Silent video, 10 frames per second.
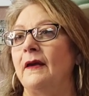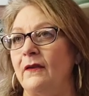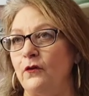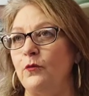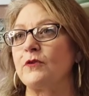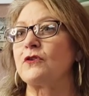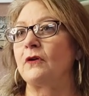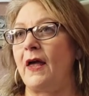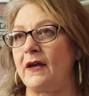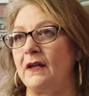Yeah, the Ubers are
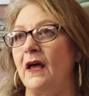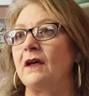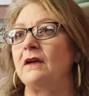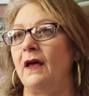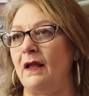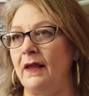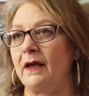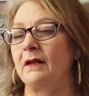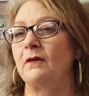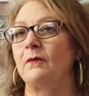like like a
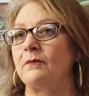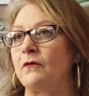little